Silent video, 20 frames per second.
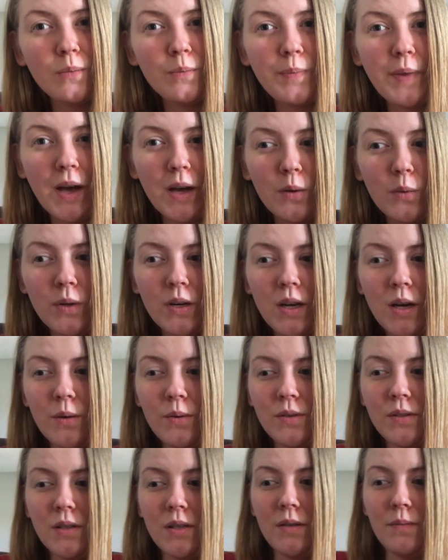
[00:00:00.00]
back when I
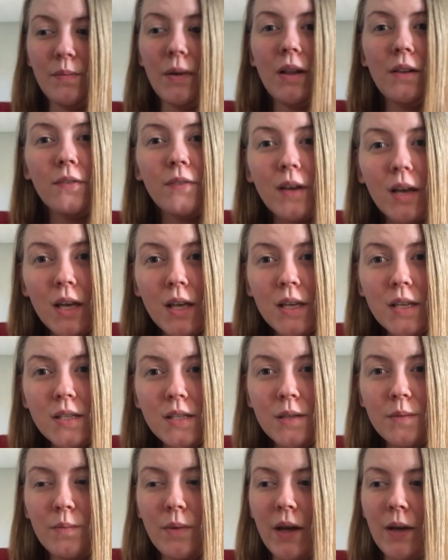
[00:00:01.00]
was in Belfast
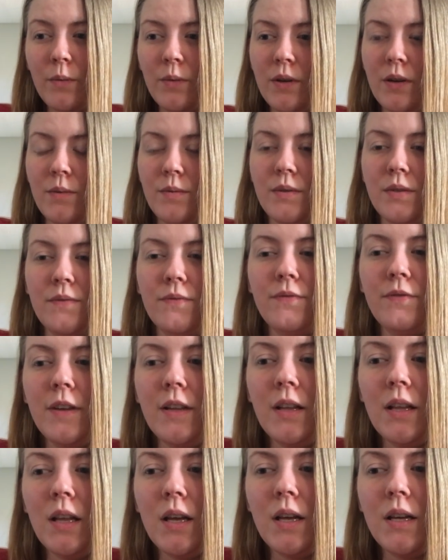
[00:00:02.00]
and back when I was in
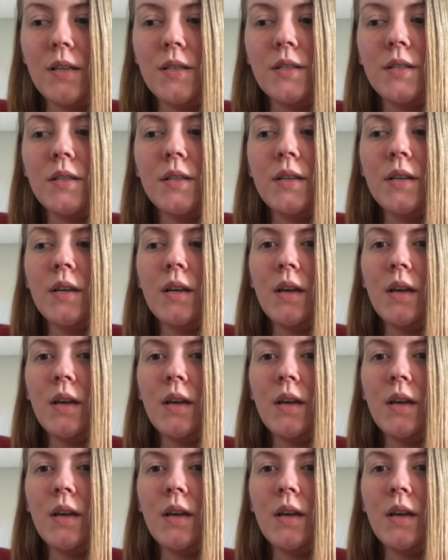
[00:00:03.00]
Finland.